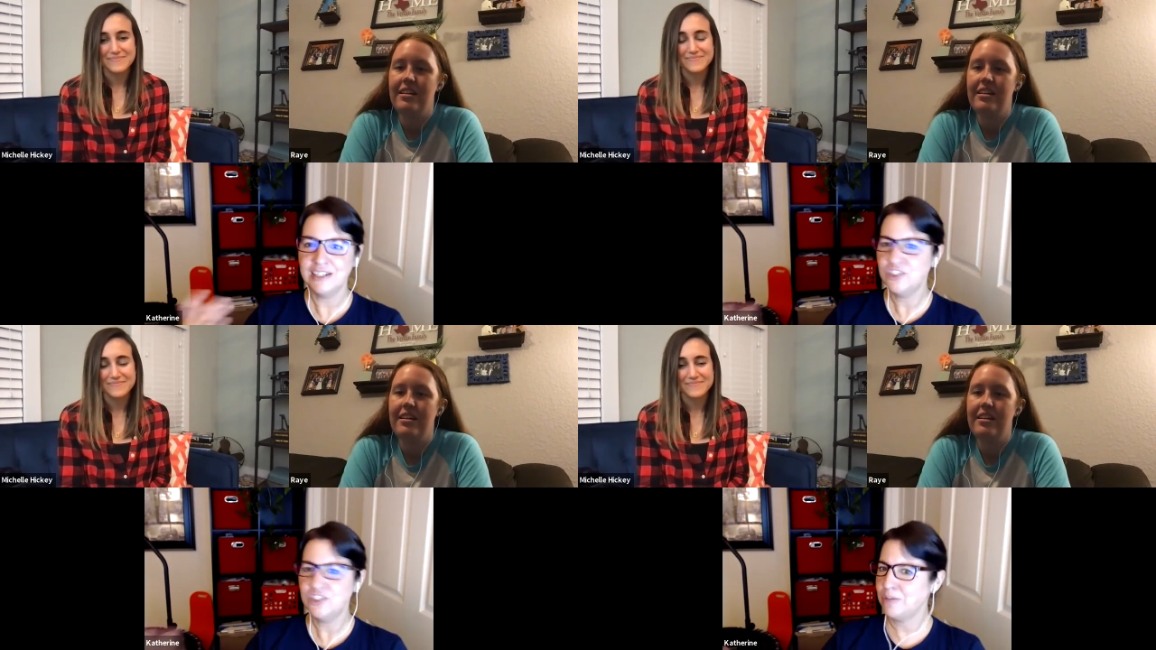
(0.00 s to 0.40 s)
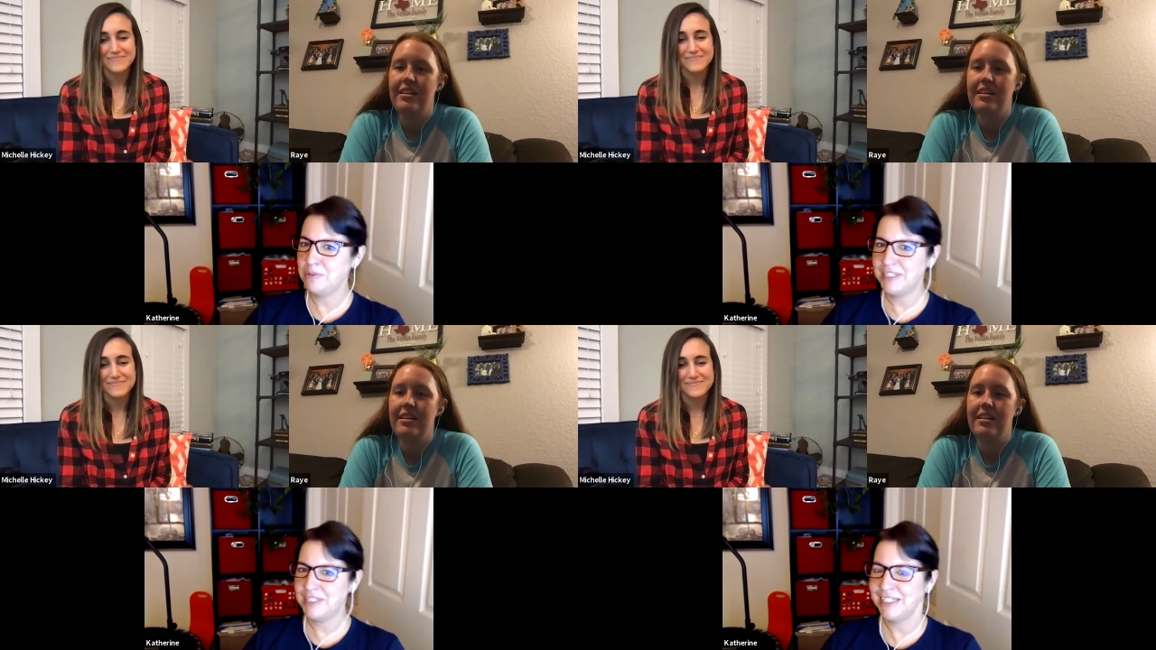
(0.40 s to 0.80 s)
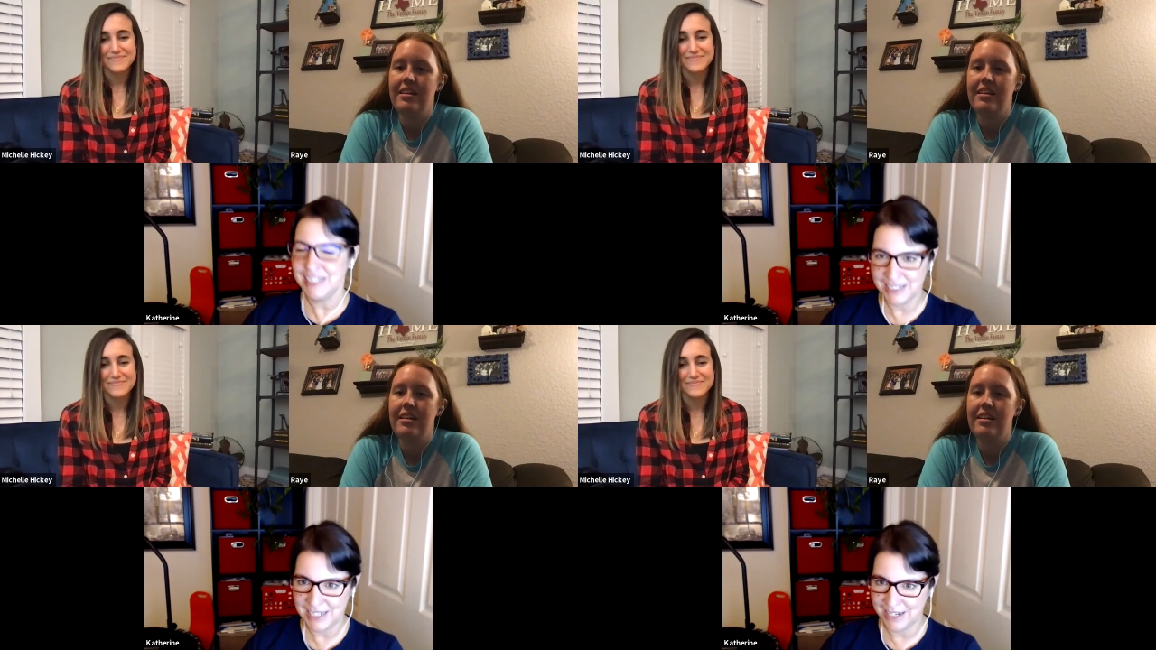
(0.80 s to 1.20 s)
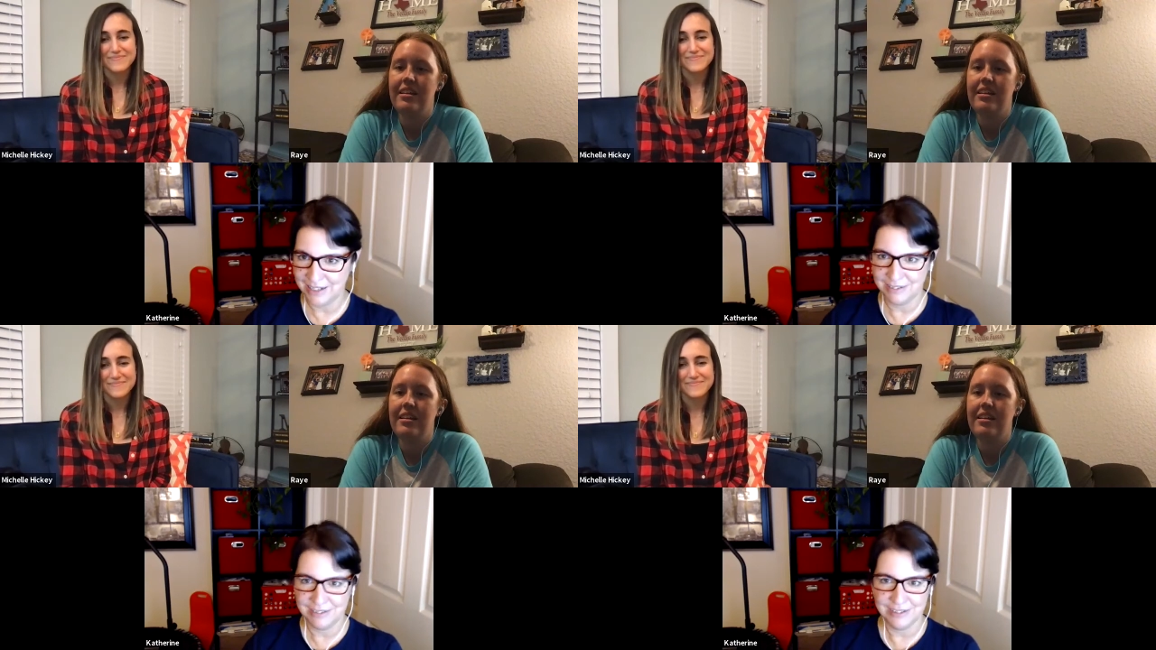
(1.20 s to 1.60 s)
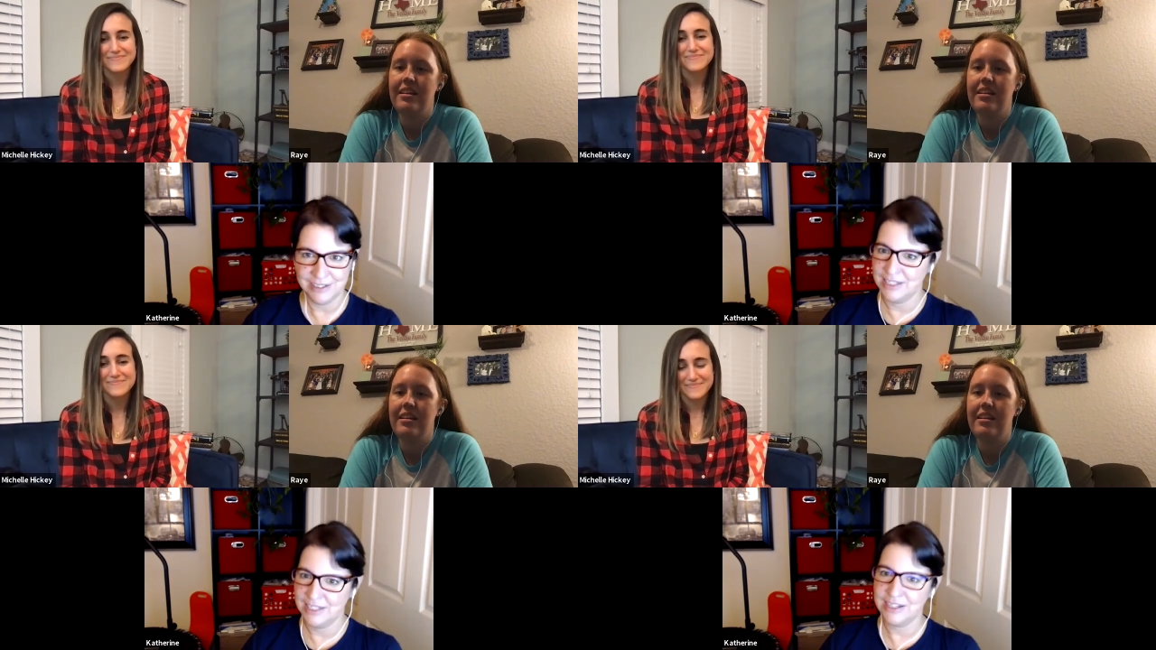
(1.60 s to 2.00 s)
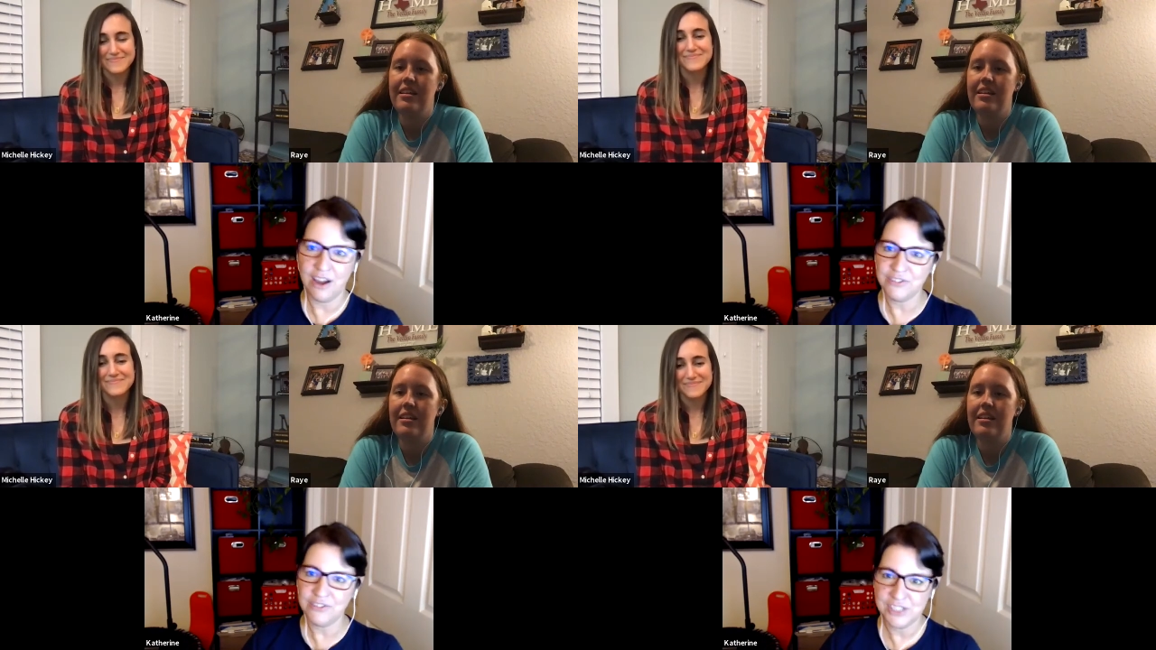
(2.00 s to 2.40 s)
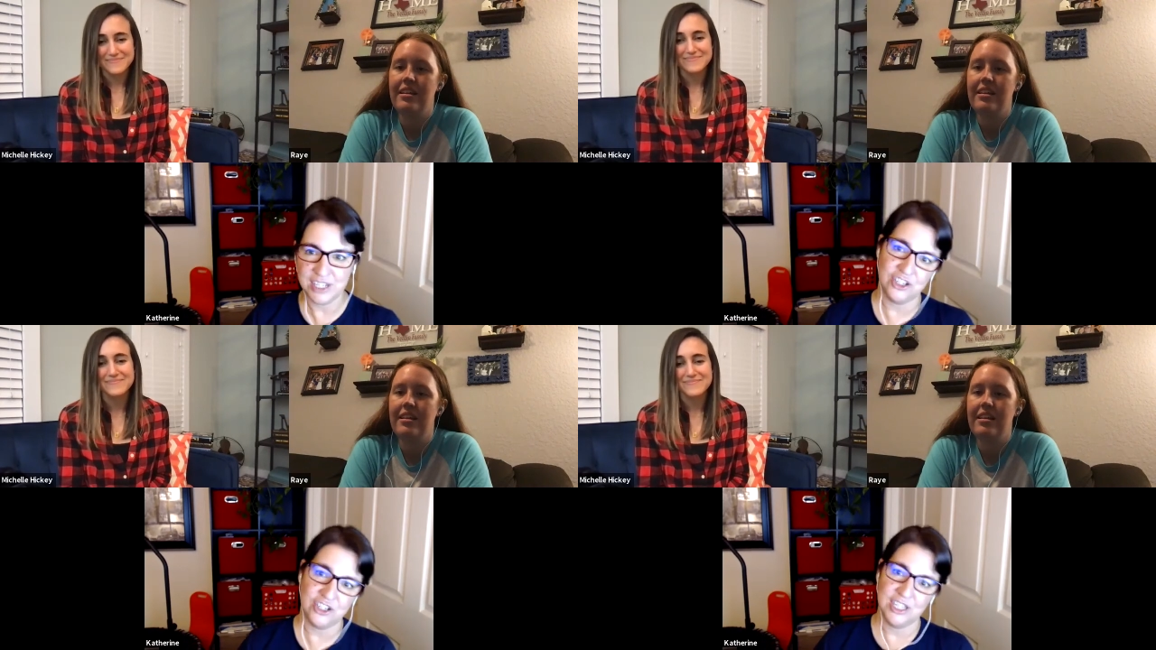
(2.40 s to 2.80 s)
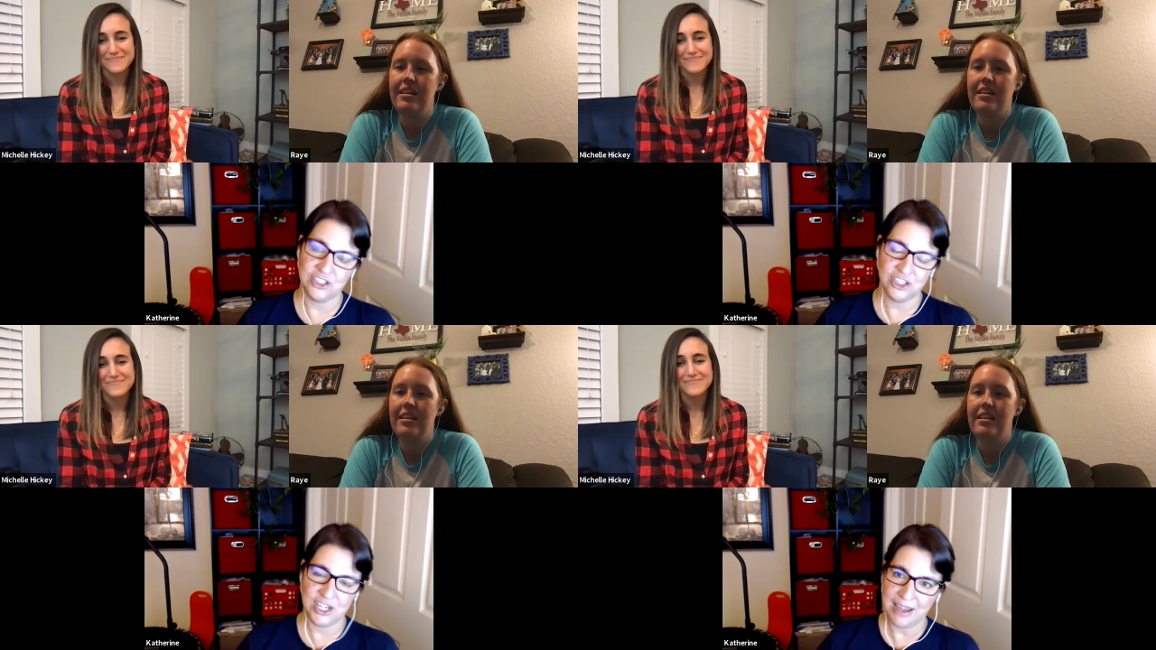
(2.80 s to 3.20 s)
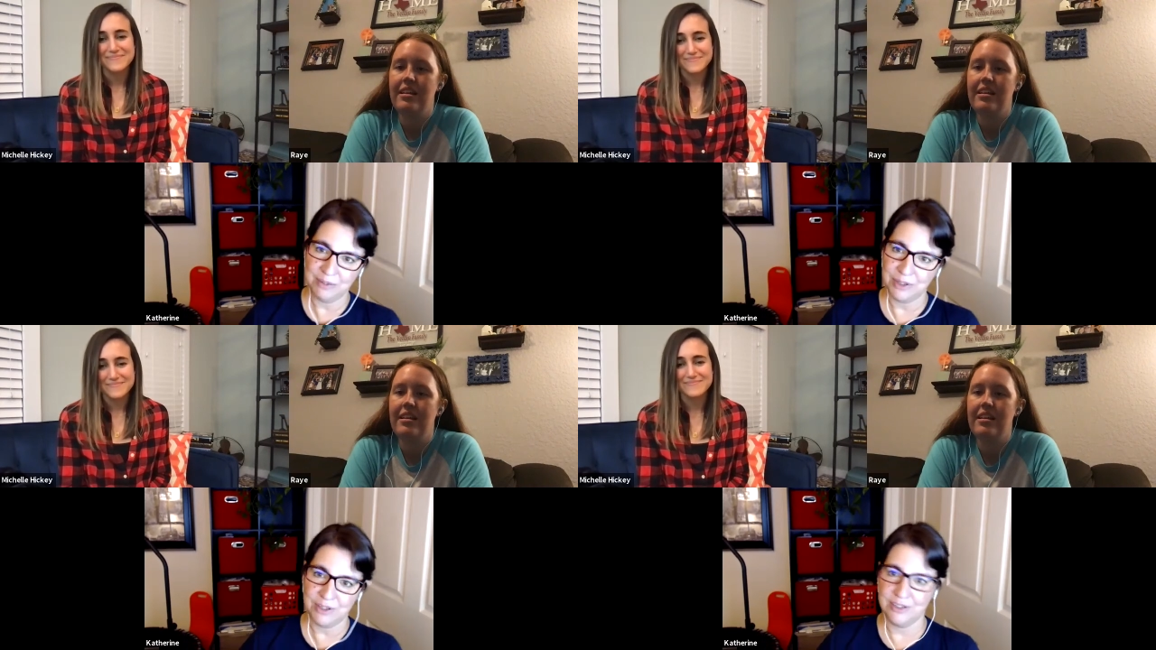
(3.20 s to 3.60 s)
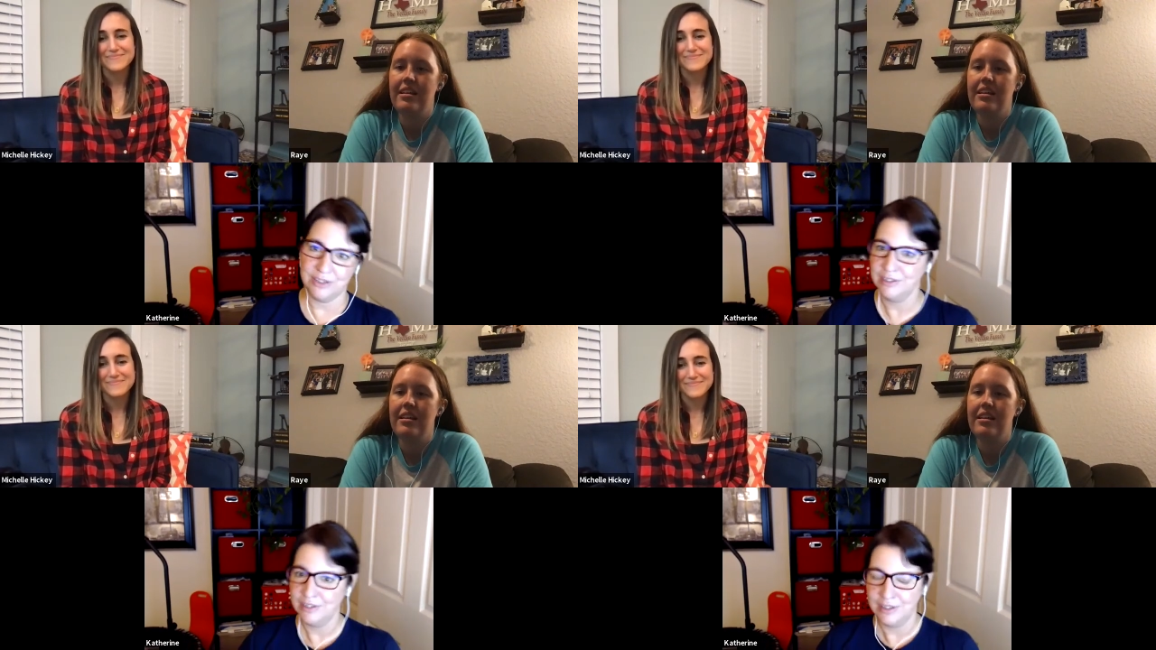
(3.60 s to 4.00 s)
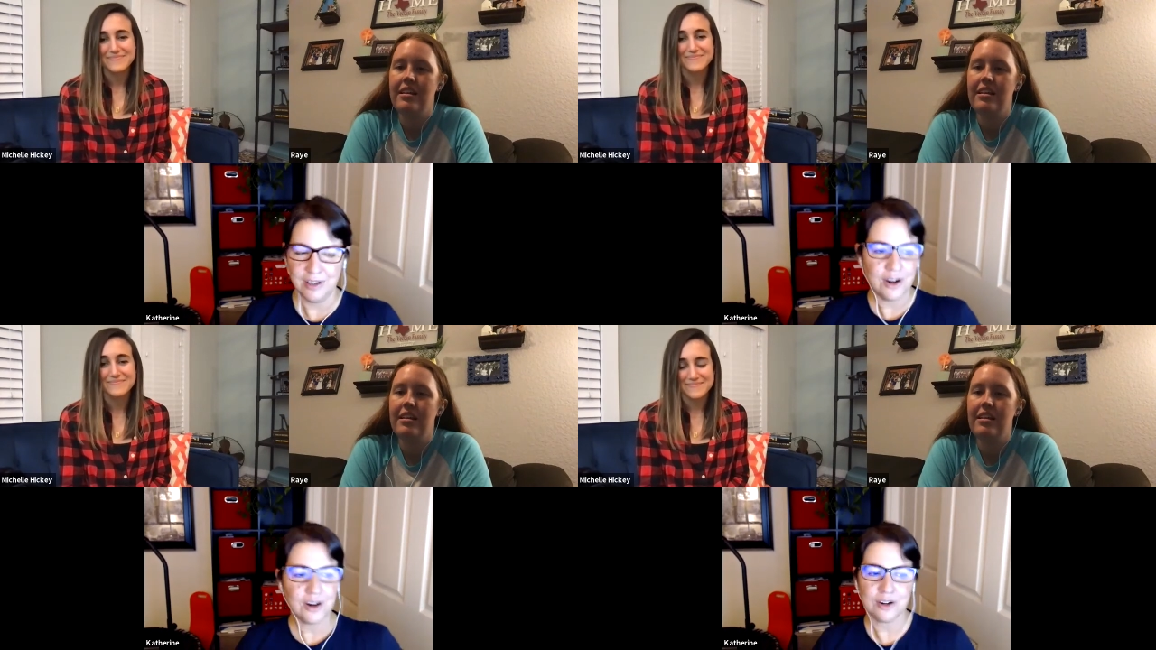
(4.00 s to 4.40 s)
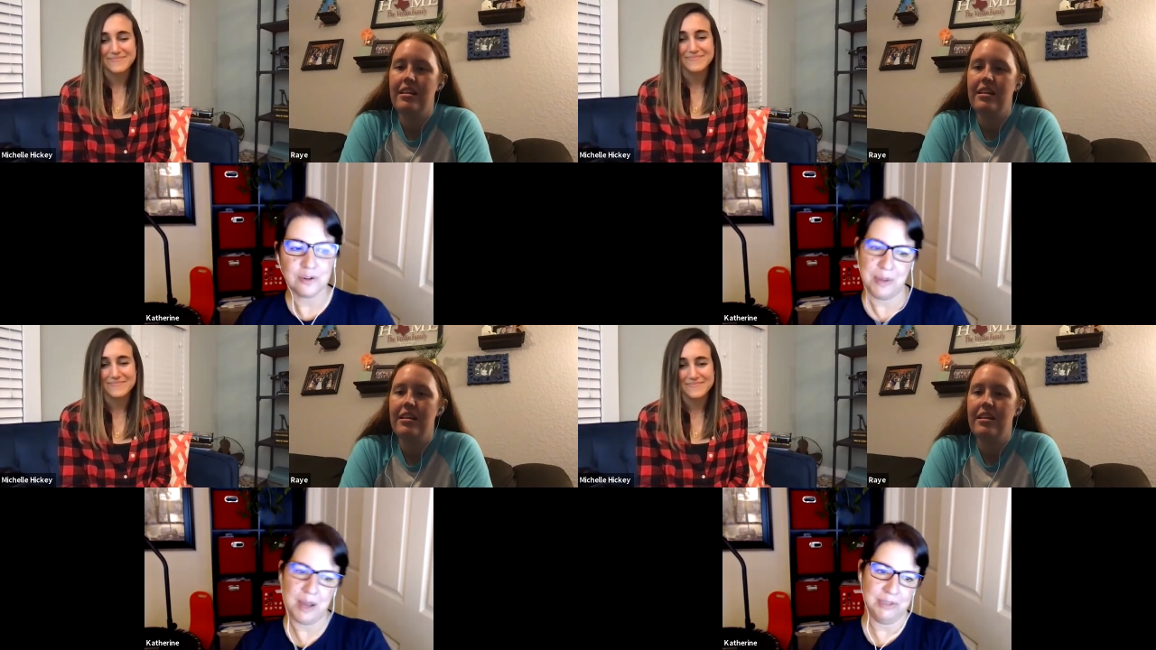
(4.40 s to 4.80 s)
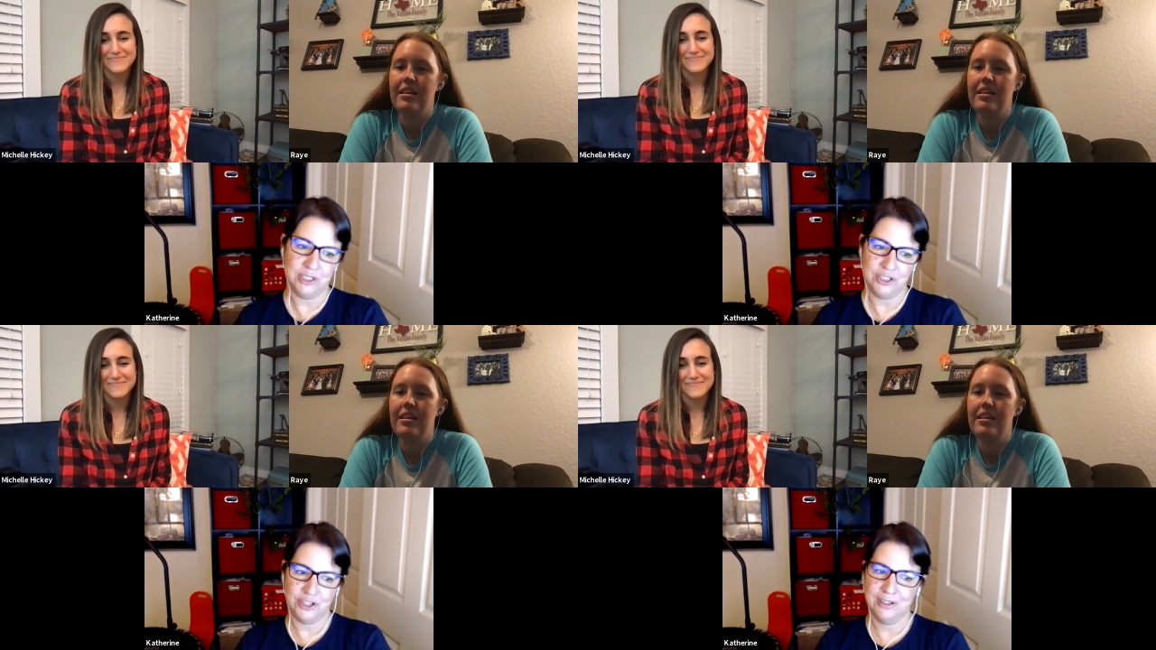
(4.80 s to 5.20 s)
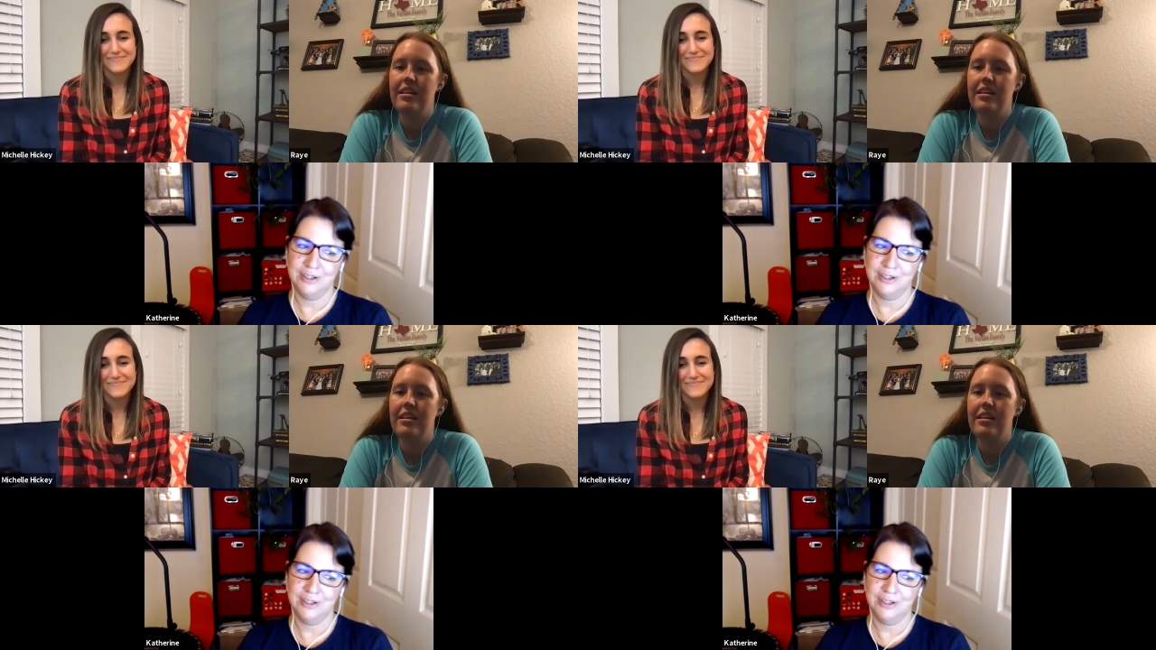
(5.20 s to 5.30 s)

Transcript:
Speaker 1: Jeremy wasn't listening to this conversation that she had with her her publisher.